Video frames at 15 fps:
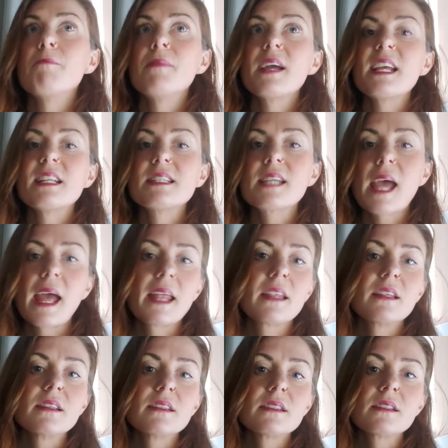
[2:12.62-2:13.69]

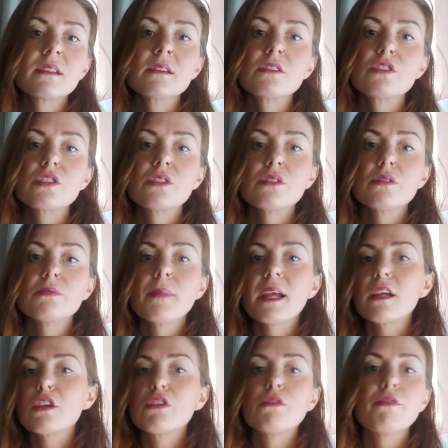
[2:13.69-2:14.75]
intend to
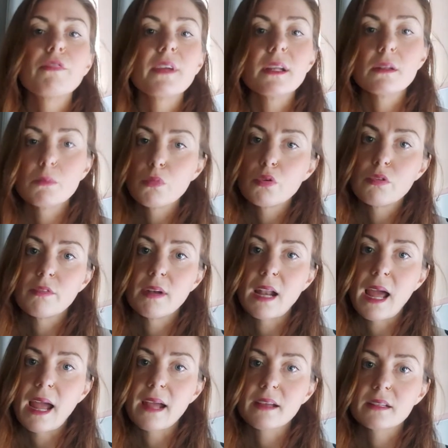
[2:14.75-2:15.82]
make you feel more
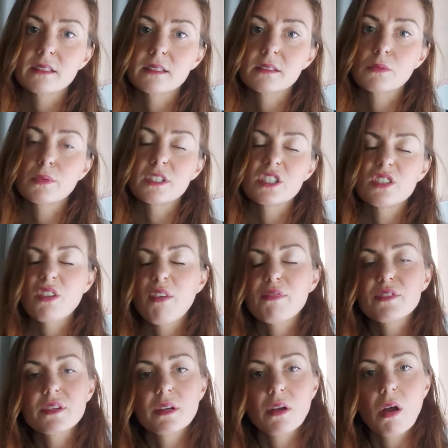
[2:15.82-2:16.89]
relaxed, which is
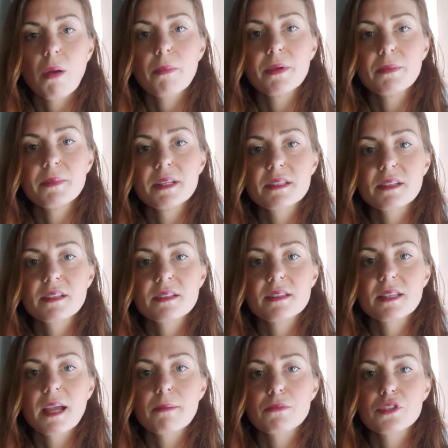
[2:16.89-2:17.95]
often a common
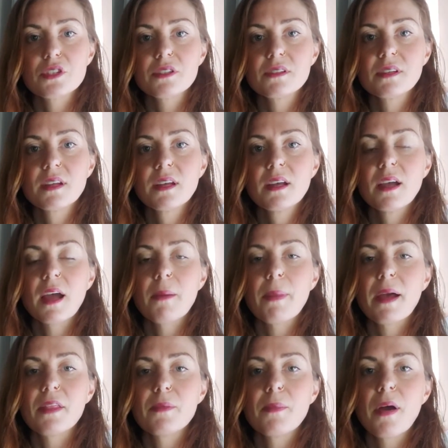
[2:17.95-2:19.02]
misconception
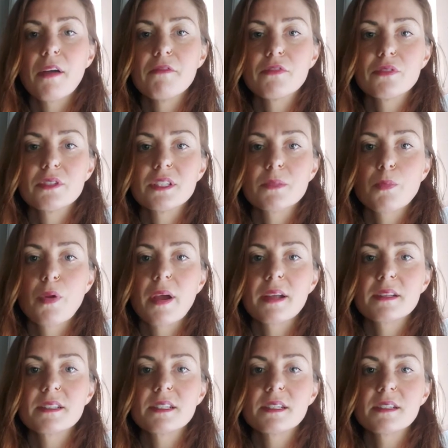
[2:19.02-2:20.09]
about the mindfulness
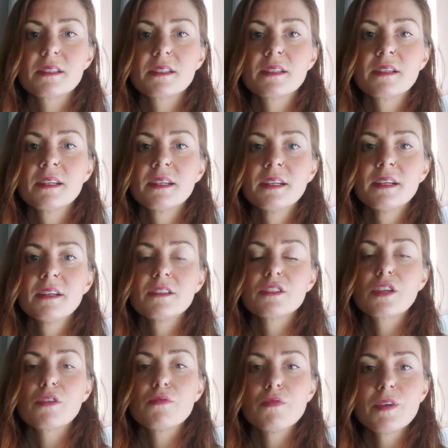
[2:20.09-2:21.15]
practice.
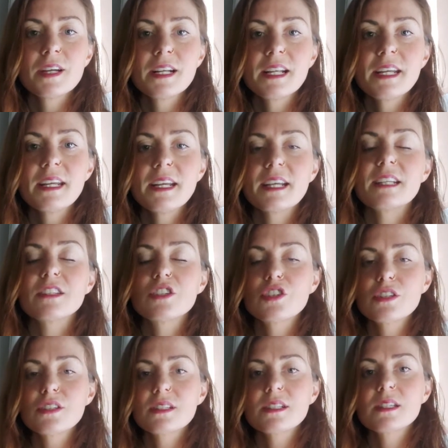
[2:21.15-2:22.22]
So really it's
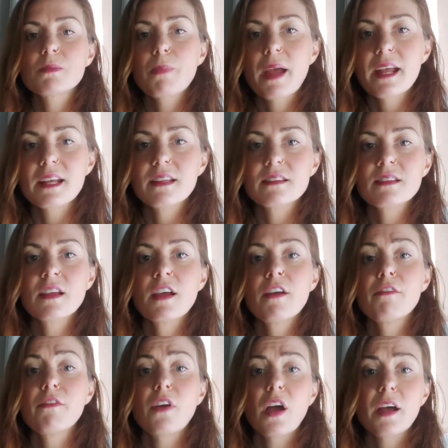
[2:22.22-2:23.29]
just a space
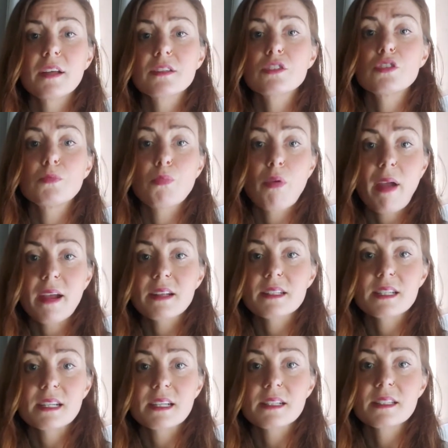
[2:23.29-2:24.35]
for us to
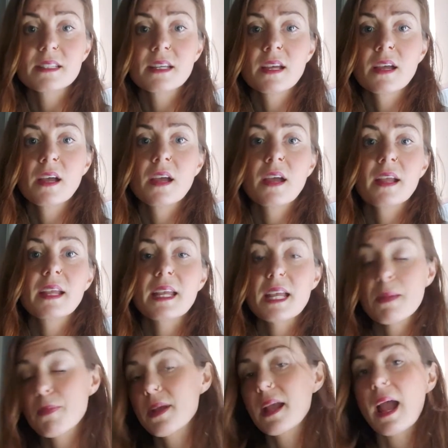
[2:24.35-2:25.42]
practice
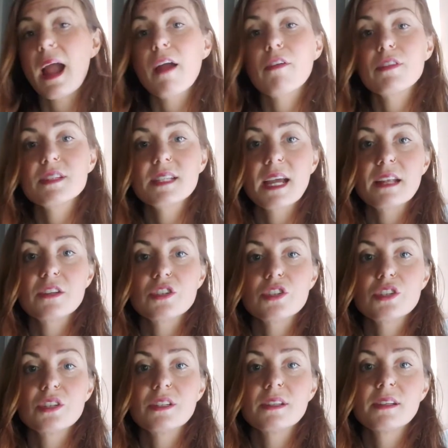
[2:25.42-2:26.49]
keeping our
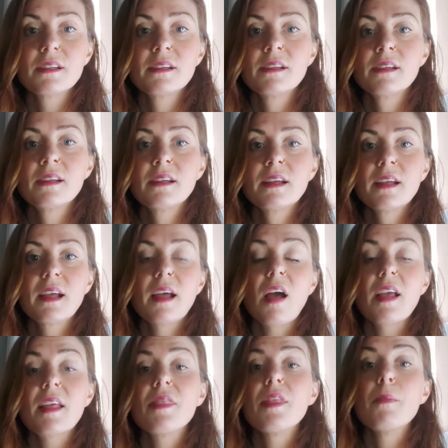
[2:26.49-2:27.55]
attention
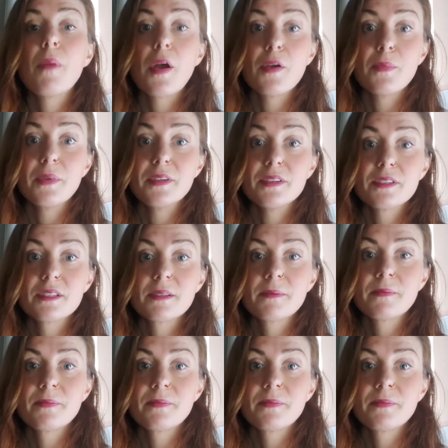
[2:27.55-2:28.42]
in the moment.